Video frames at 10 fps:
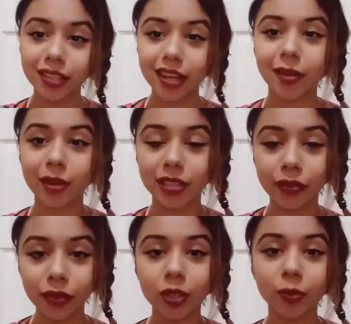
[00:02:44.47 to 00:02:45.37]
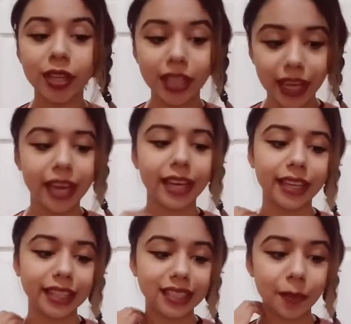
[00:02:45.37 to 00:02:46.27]
So anyways, the first one,
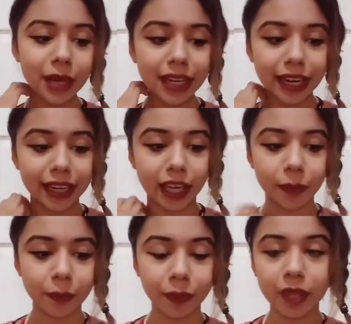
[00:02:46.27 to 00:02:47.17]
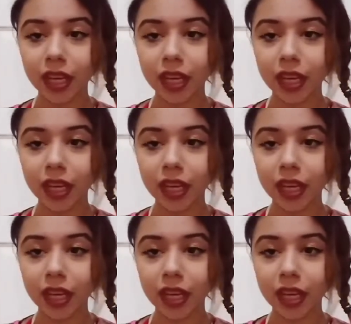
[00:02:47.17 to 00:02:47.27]
yeah, it's the Midnight Game.